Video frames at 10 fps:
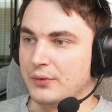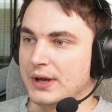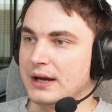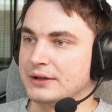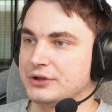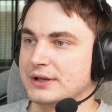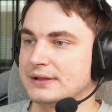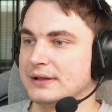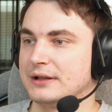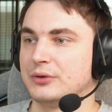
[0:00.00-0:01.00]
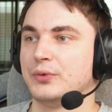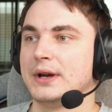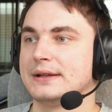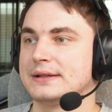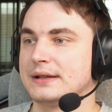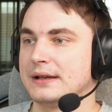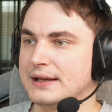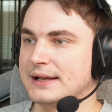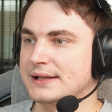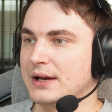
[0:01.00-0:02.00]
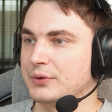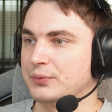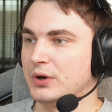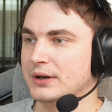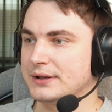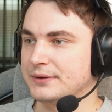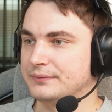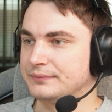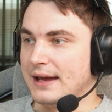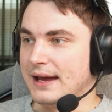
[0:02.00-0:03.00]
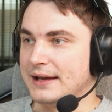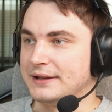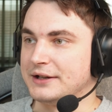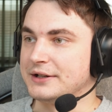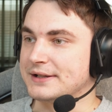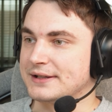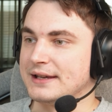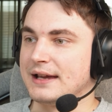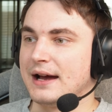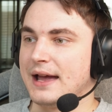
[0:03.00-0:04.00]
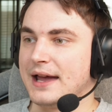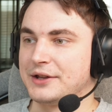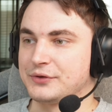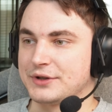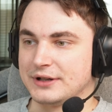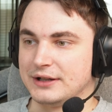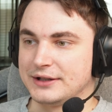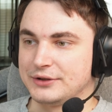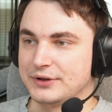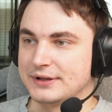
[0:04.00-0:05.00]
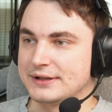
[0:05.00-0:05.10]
We adjusted the weights. That's how it worked. And here is the end result that you can